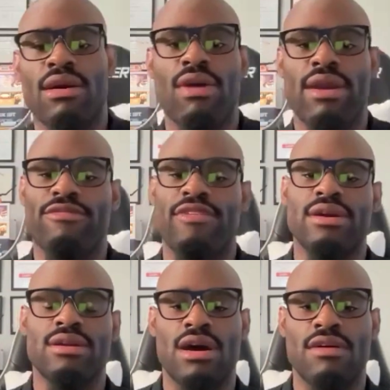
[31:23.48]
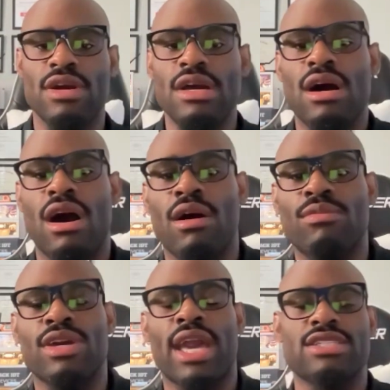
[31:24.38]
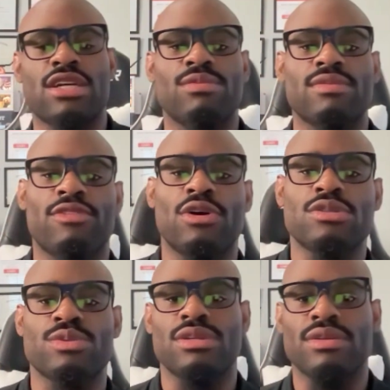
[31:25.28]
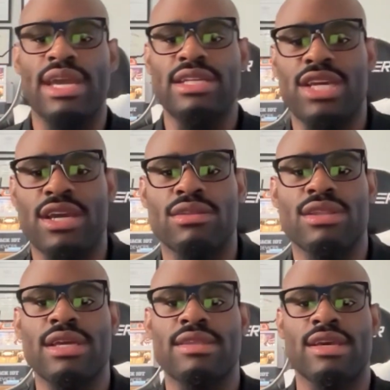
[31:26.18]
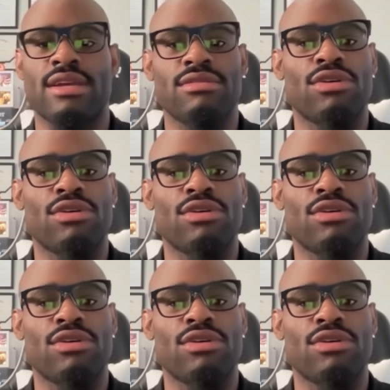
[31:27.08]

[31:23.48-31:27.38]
all right, fair enough. We'll catch up with folks with AJ on LinkedIn.